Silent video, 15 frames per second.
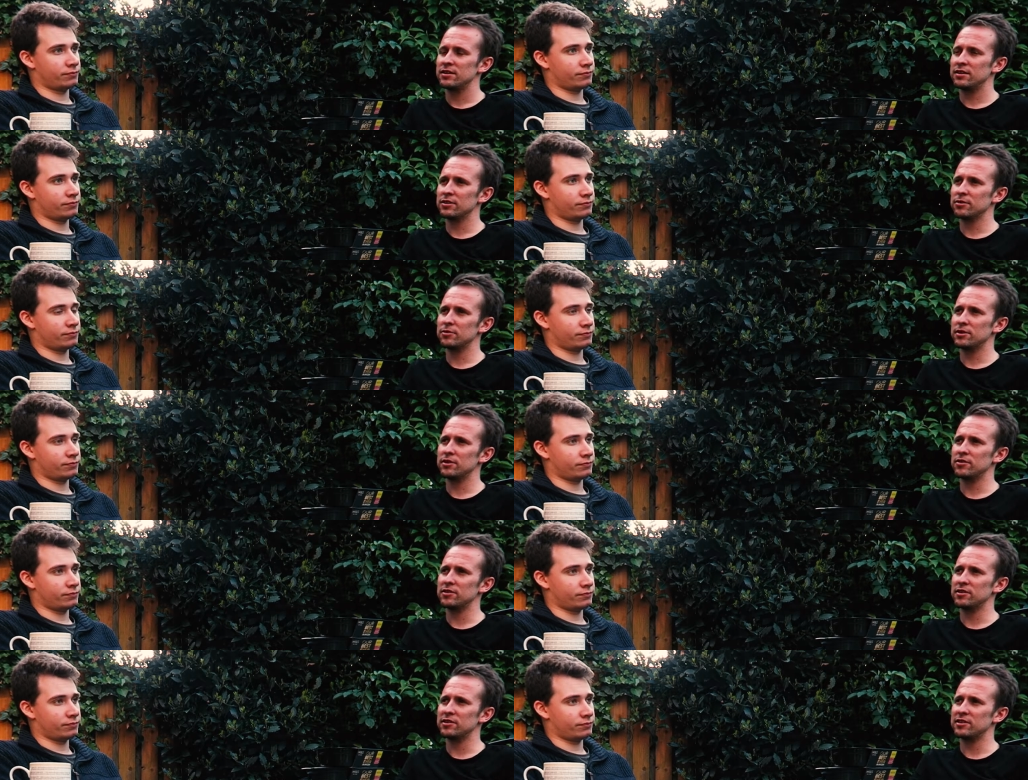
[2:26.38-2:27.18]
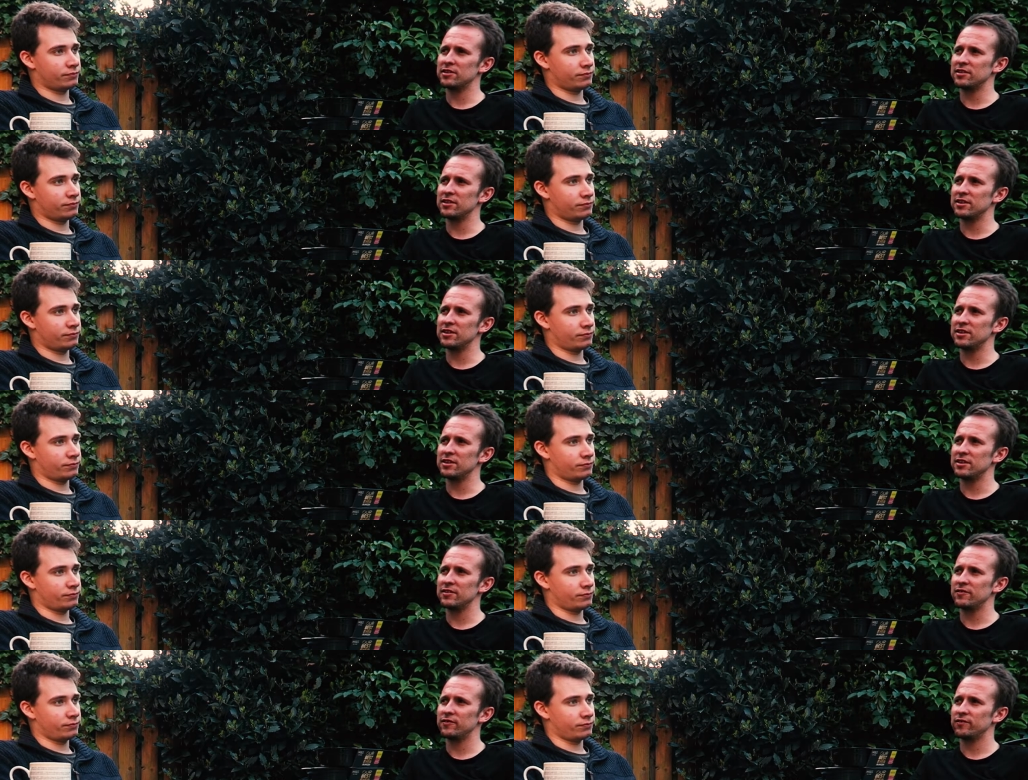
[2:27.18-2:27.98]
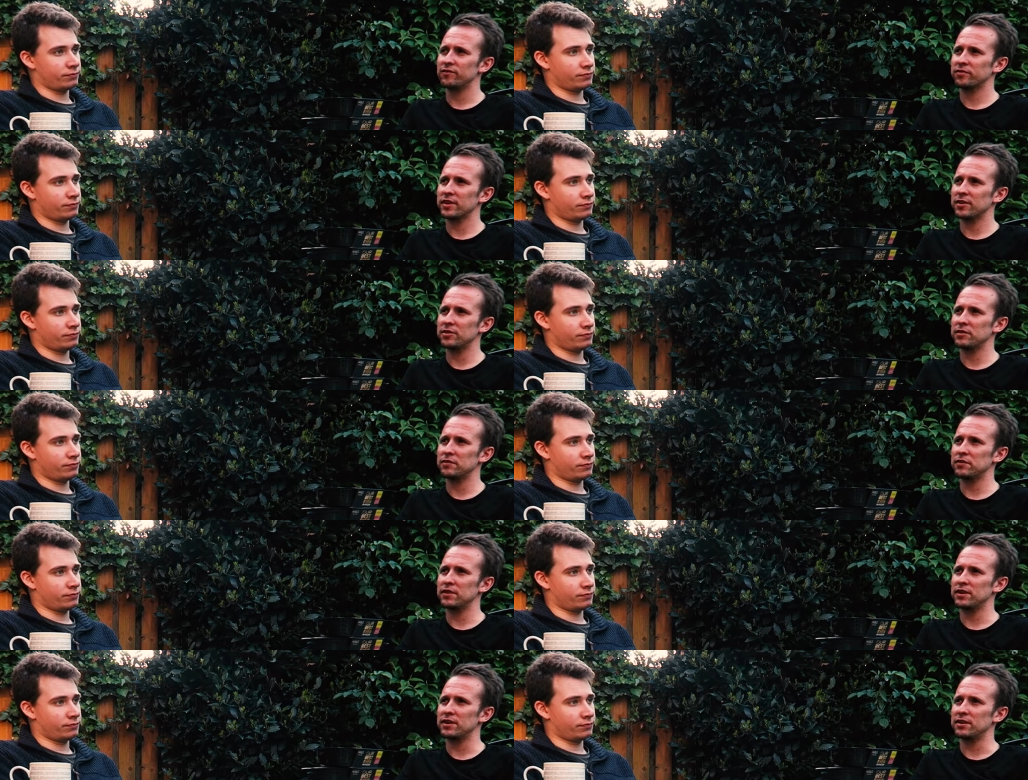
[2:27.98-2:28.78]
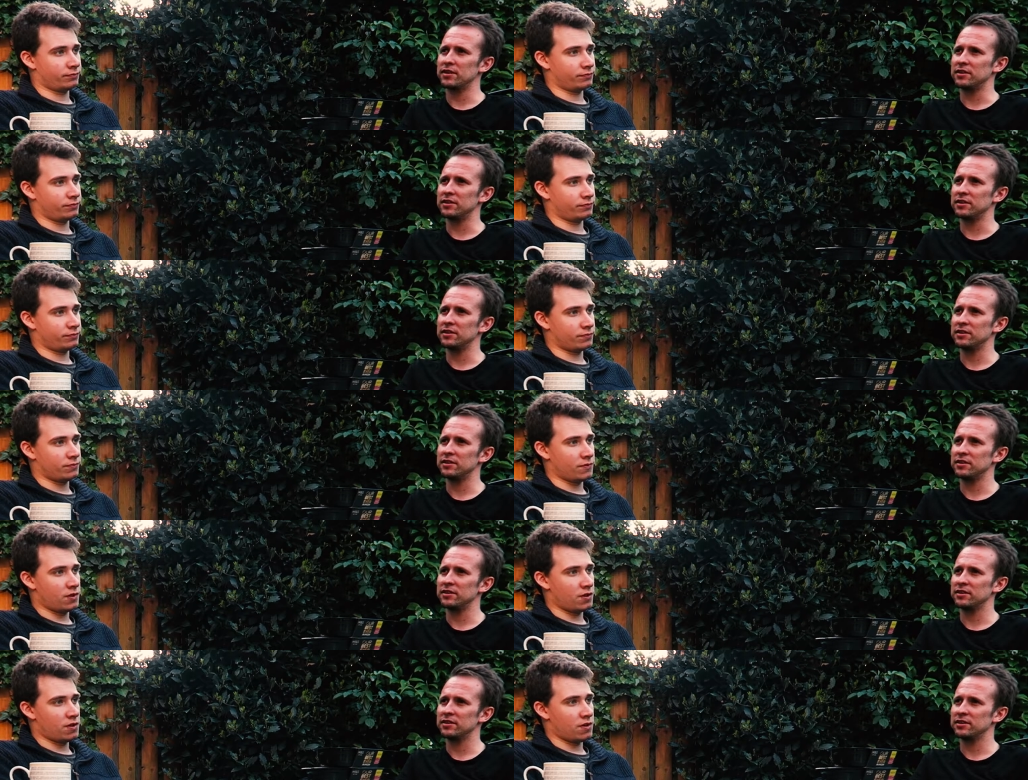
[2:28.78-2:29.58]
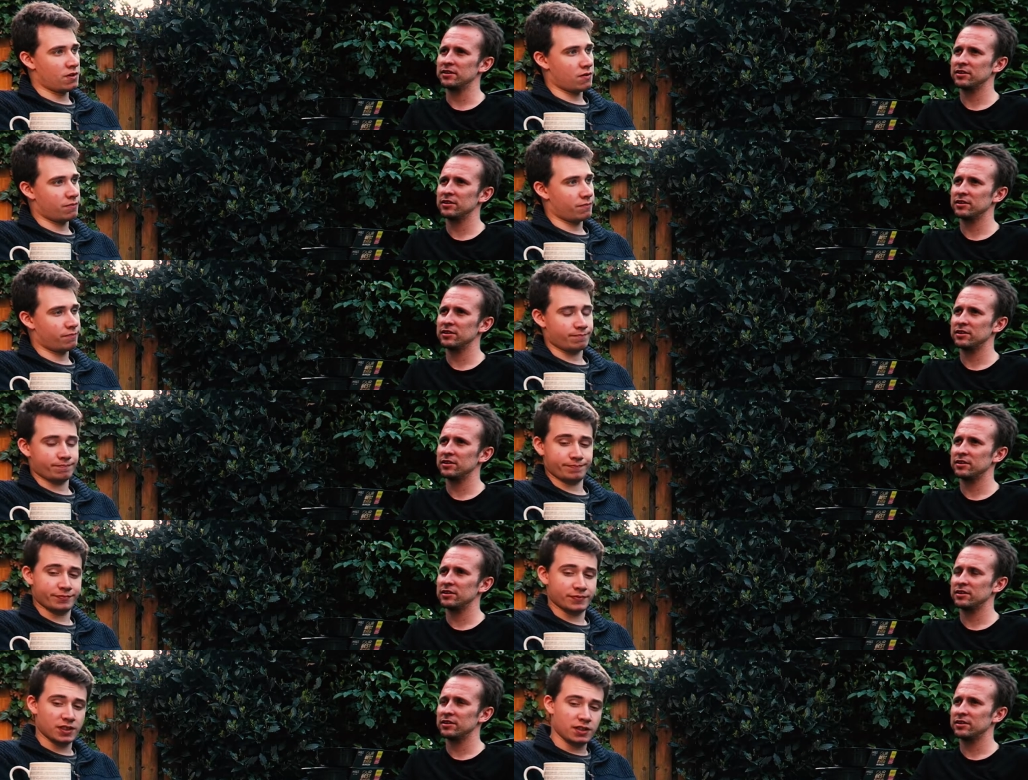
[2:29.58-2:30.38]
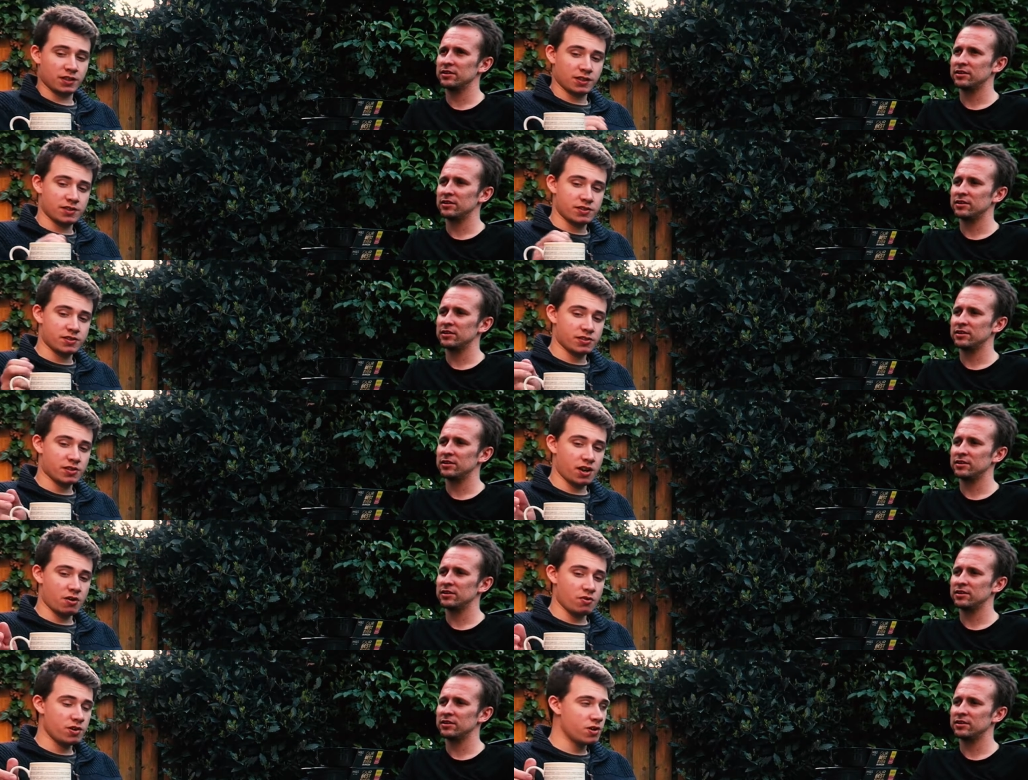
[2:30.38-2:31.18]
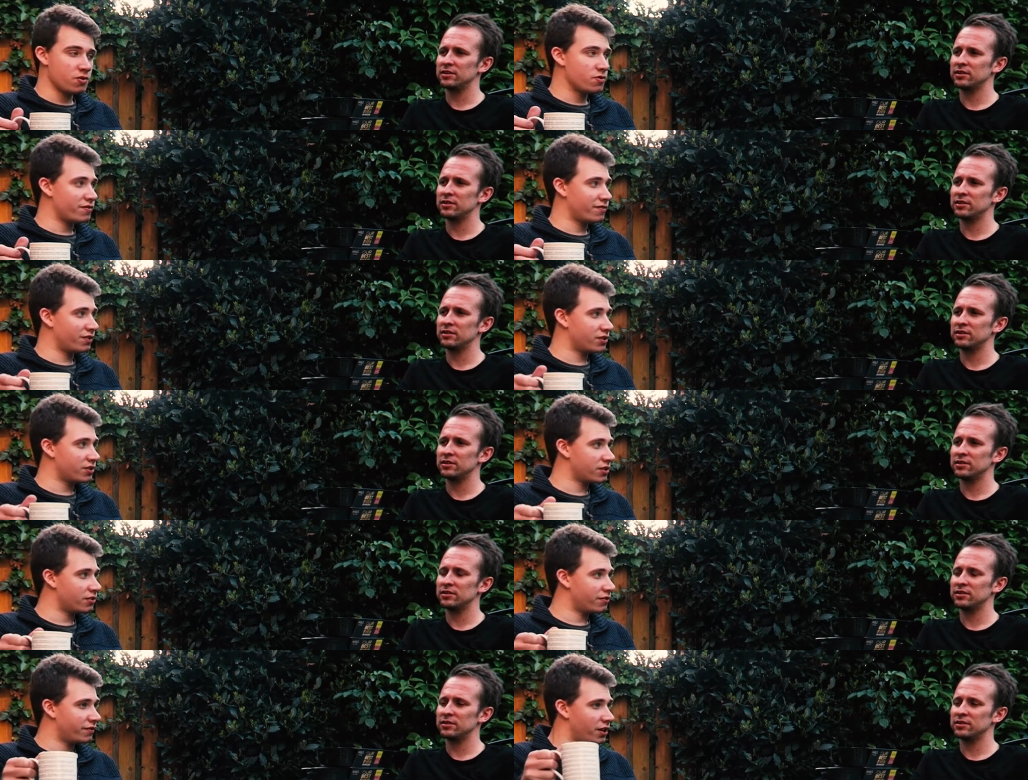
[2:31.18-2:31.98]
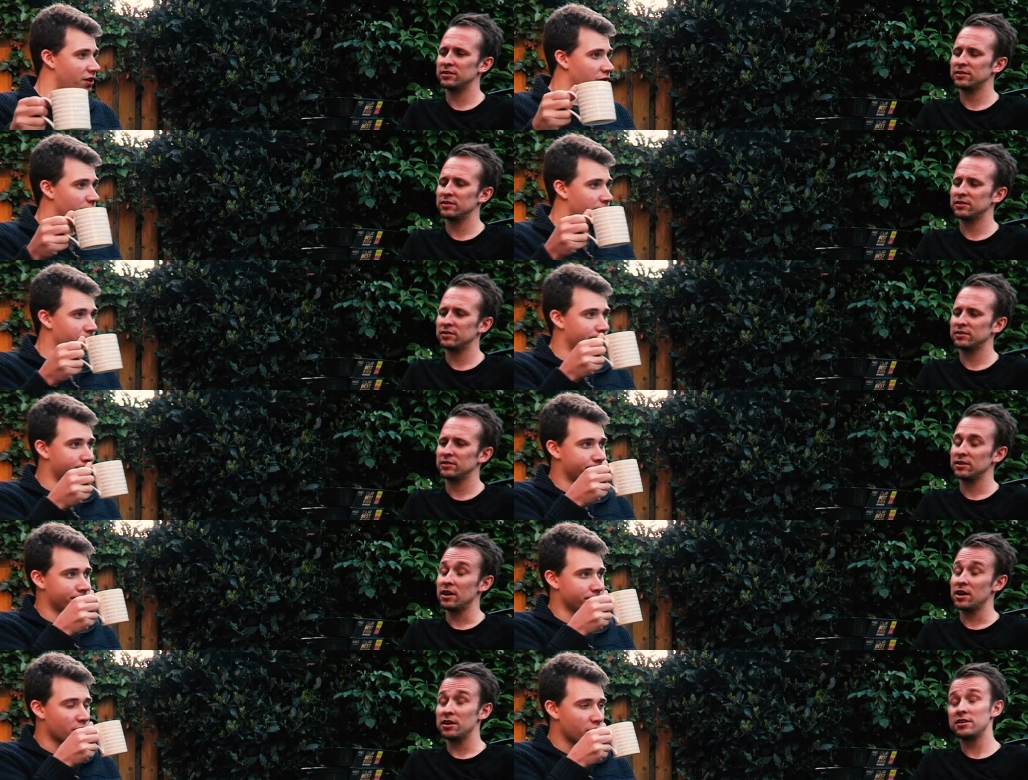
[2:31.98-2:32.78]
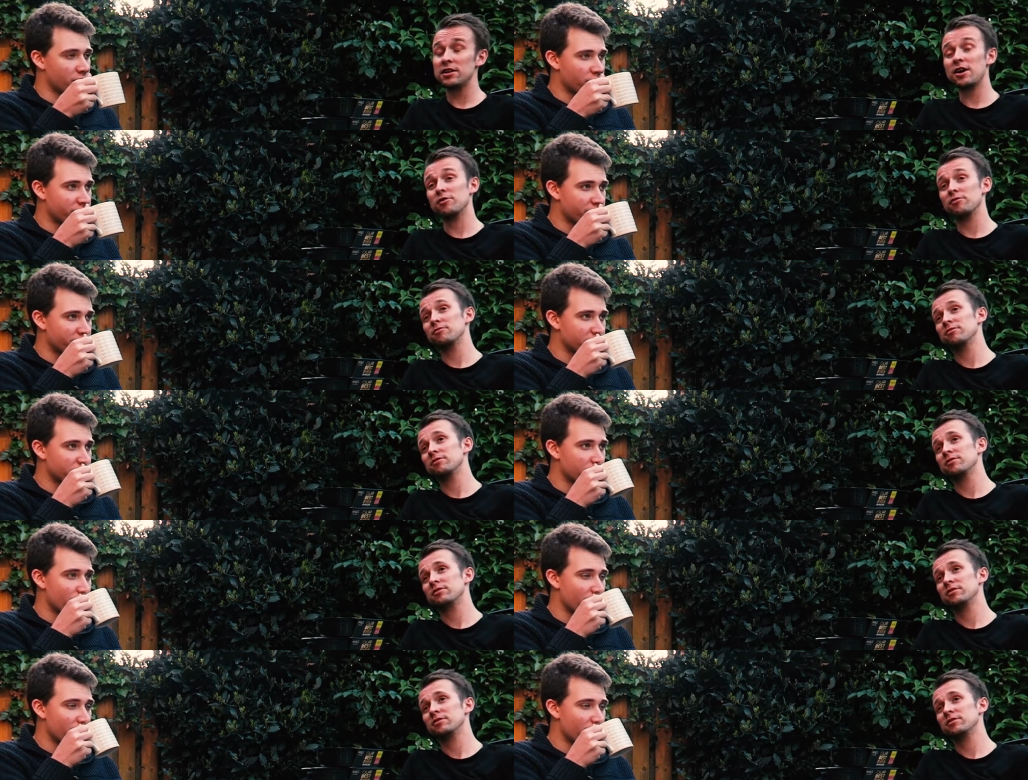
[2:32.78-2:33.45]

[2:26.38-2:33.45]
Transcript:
Speaker 1: That's quite interesting, isn't it? How different that is. Yeah.
Speaker 2: There's no universal view.
Speaker 1: No, no.
Speaker 2: universal